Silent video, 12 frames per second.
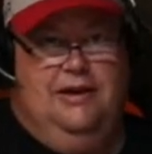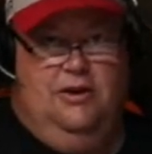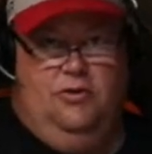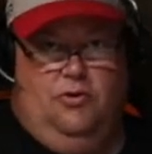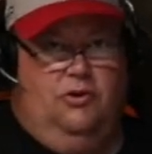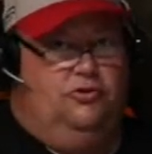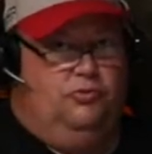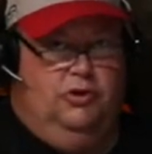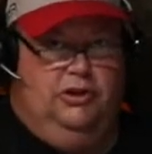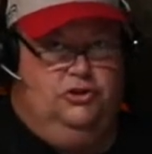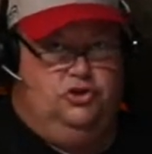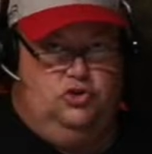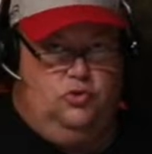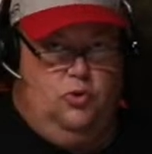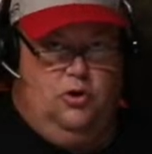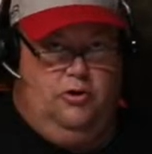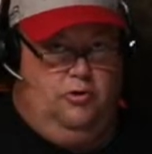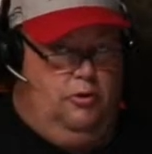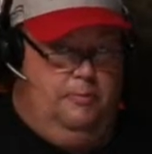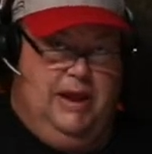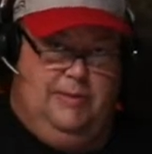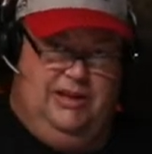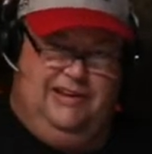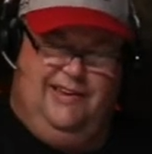or it's really short, or
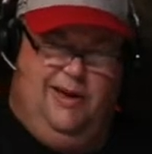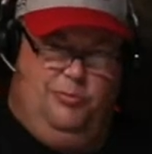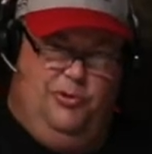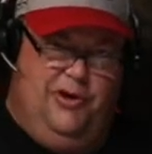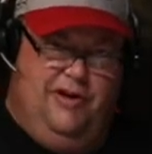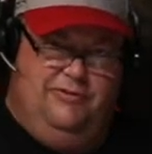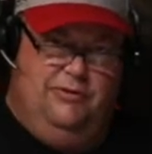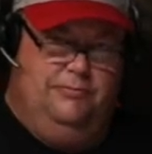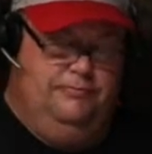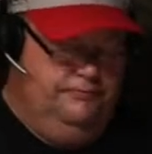maybe a couple of them.